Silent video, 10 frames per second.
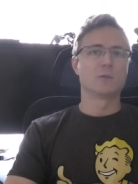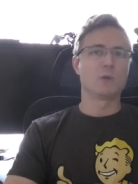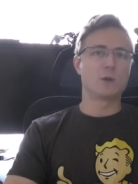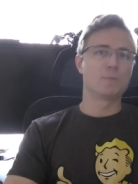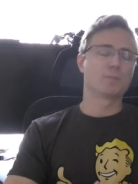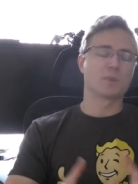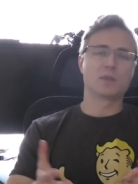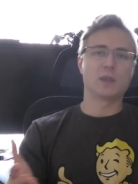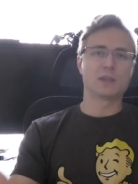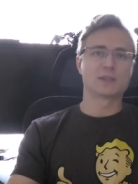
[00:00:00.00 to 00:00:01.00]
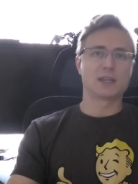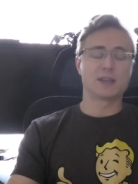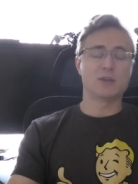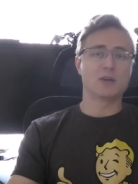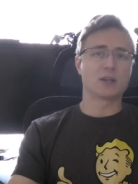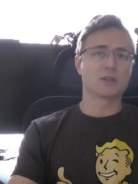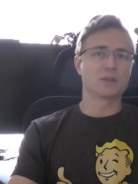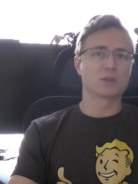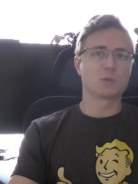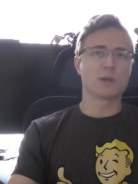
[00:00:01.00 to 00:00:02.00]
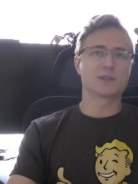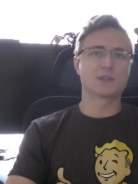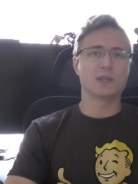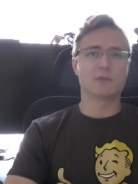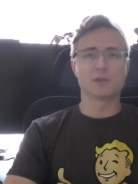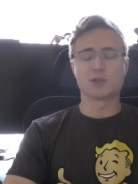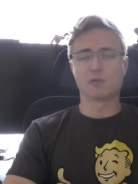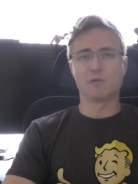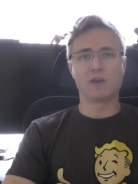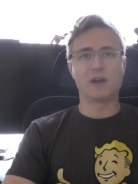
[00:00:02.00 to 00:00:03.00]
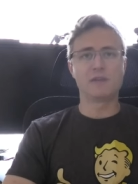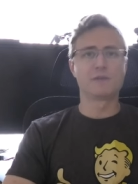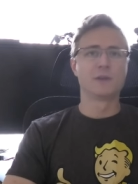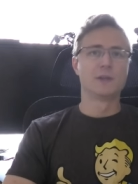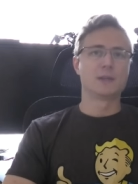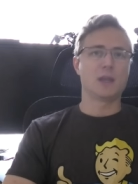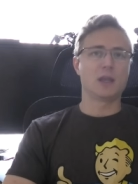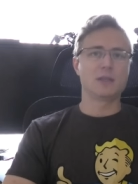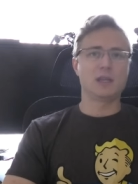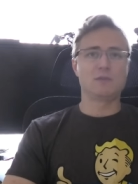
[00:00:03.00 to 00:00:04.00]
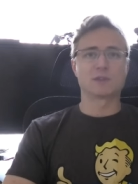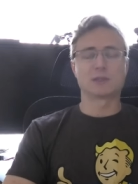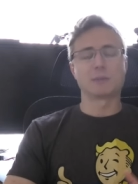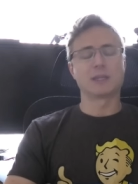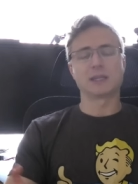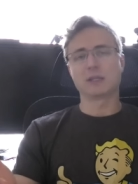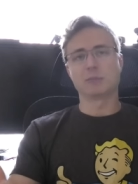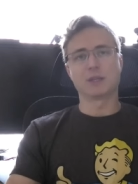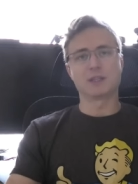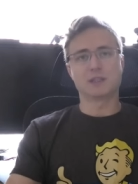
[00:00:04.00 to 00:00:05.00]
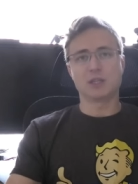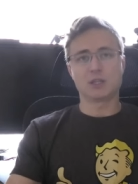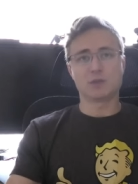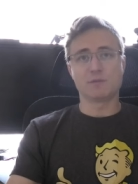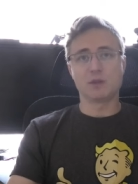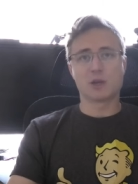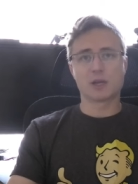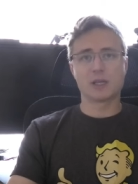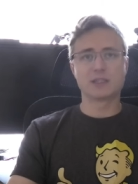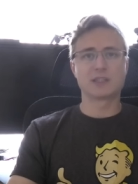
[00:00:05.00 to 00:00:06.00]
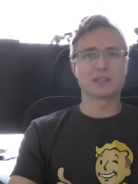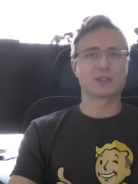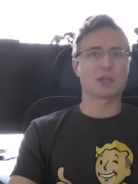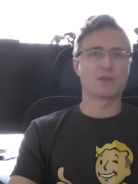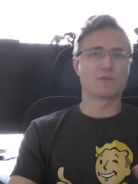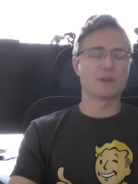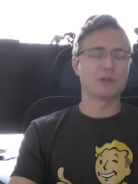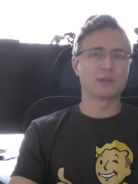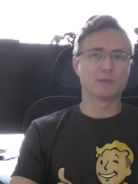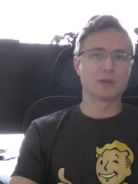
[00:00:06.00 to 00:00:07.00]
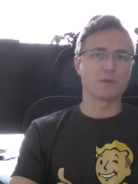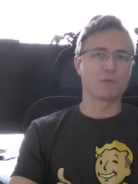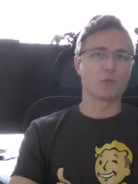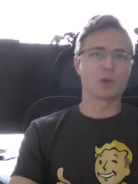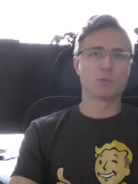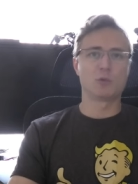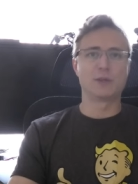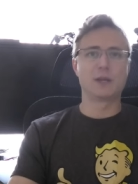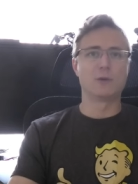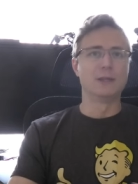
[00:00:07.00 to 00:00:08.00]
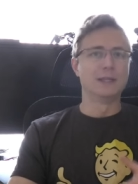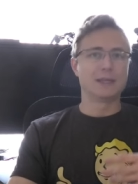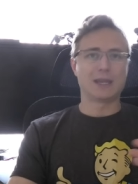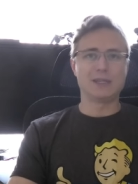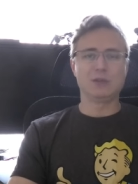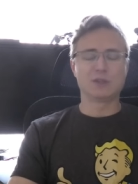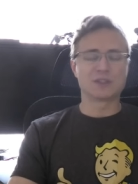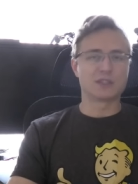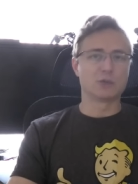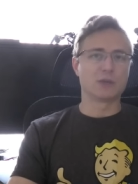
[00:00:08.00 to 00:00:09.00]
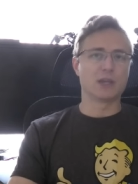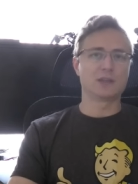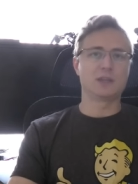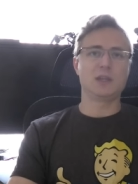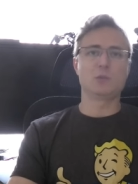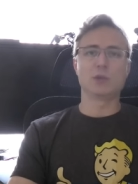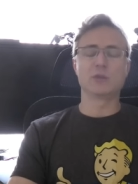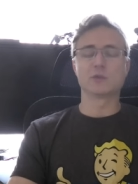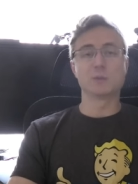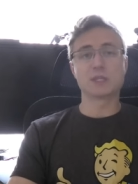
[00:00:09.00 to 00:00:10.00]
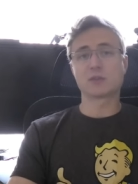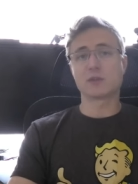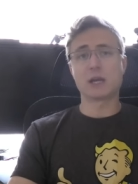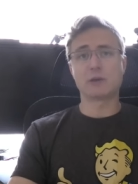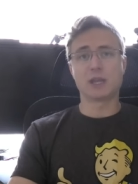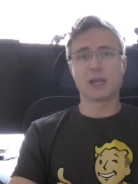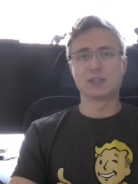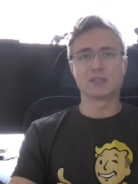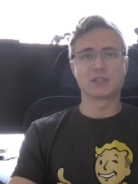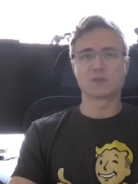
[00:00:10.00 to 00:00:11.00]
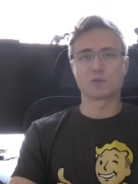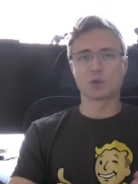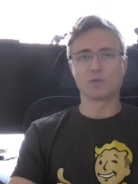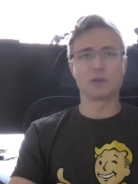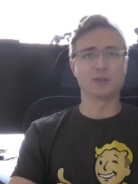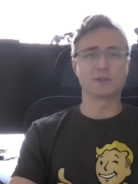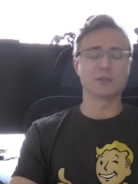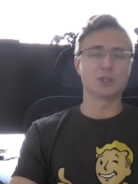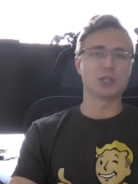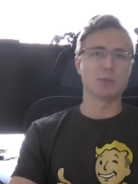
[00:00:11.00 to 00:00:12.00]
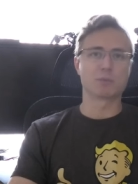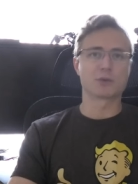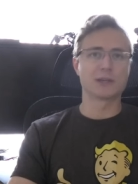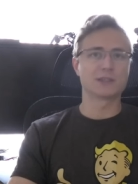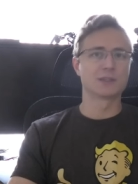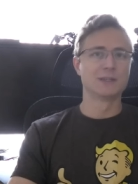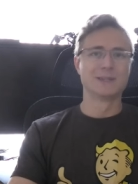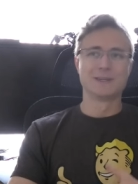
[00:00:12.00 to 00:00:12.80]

well, things like the Oculus Quest, the original Vive, and even something like the PlayStation VR headsets are relatively affordable now, and you can still get the Windows Mixed Reality headsets for a relatively cheap price.